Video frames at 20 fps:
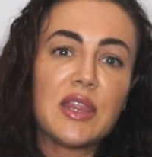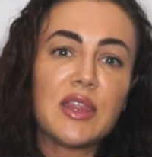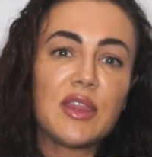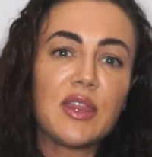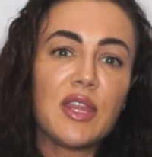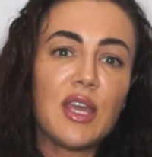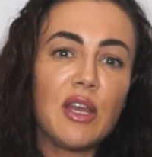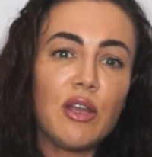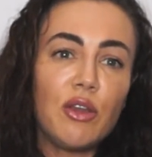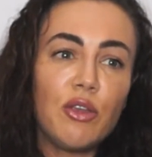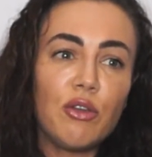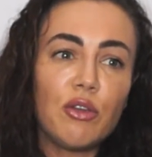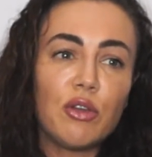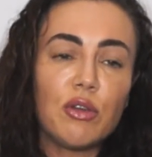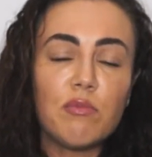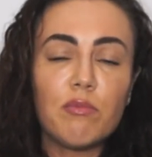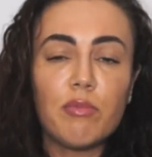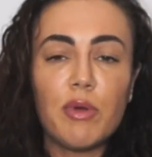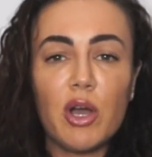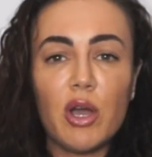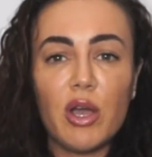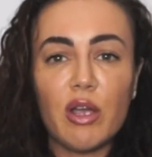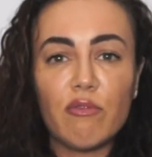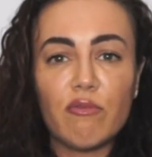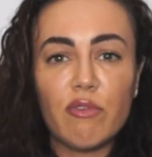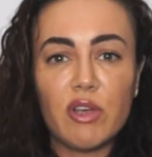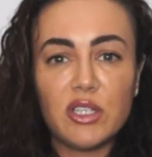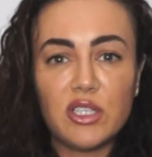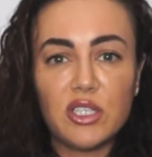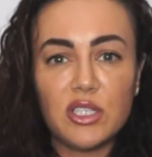Then you can buy
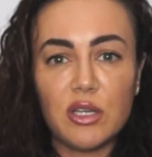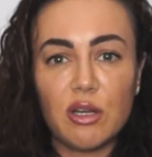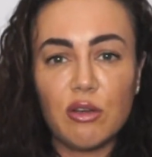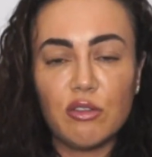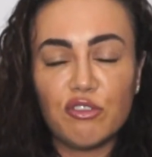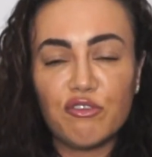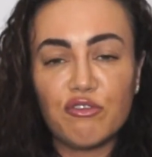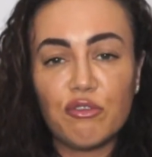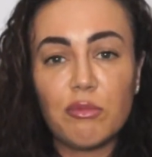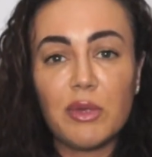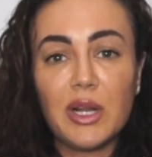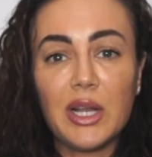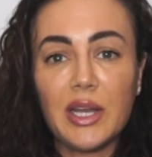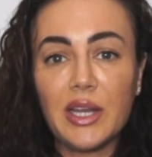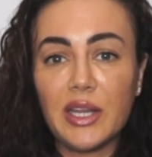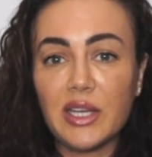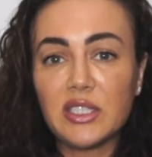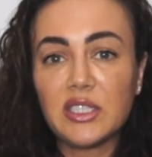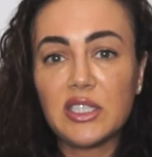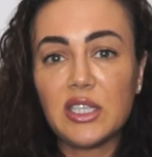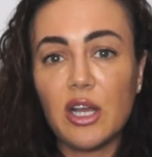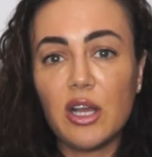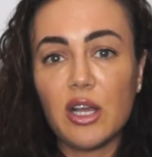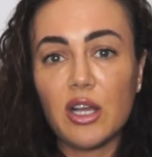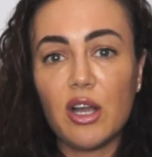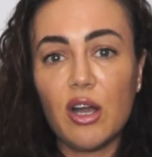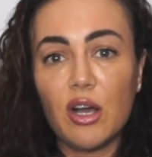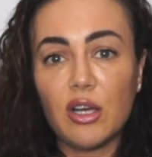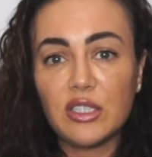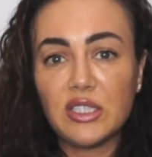retinols from clinics
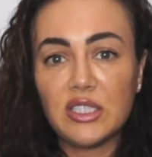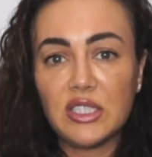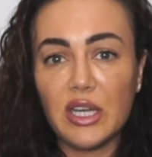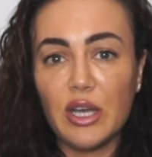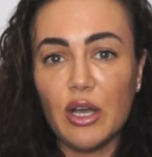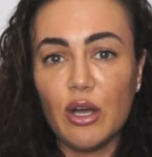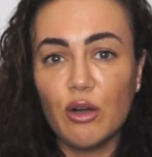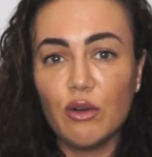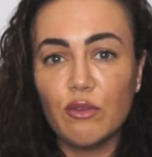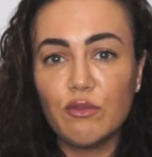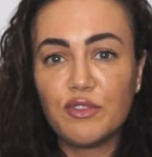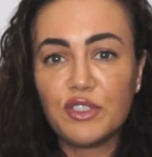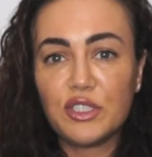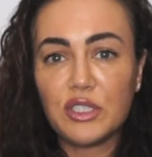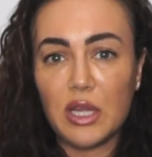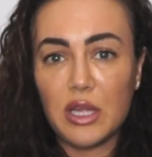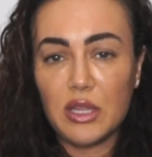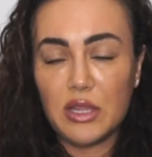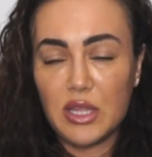like ourselves